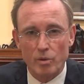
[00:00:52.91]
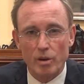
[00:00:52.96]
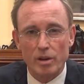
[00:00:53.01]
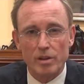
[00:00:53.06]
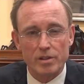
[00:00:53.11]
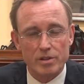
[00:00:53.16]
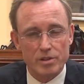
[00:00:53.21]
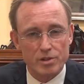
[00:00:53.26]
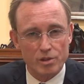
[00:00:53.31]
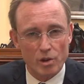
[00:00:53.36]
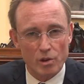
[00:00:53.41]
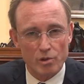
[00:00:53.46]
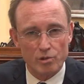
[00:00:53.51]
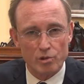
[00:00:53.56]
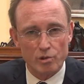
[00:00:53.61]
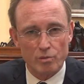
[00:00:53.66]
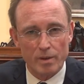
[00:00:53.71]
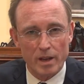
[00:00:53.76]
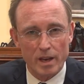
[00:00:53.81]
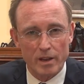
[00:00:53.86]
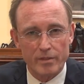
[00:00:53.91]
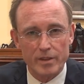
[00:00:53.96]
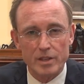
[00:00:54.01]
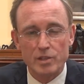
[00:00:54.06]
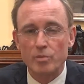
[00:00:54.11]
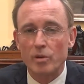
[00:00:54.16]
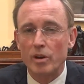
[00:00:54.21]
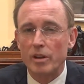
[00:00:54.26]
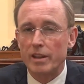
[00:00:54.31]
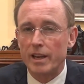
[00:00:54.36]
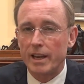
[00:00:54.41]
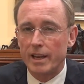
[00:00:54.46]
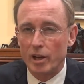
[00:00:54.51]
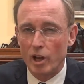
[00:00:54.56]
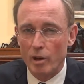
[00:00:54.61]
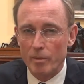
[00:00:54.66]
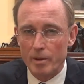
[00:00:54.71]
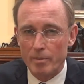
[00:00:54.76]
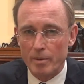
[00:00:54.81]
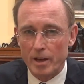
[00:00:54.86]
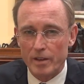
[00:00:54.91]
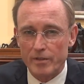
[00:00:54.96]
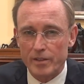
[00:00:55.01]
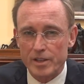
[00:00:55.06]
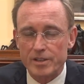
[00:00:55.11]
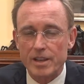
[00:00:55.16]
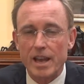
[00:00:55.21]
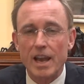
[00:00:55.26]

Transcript: what are the social benefits, what are the economic benefits,